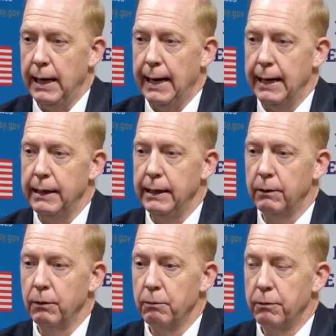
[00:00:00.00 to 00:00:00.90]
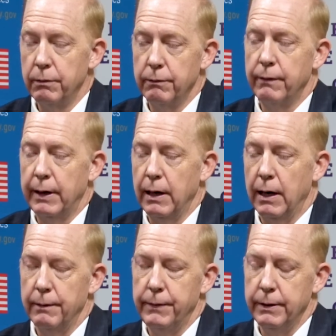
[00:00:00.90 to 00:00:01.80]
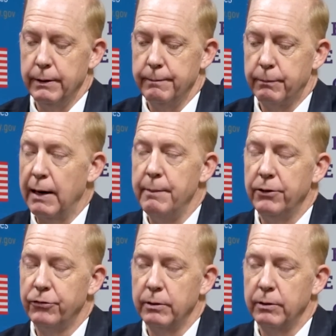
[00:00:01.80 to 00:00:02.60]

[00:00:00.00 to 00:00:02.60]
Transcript: and I think the Prime Minister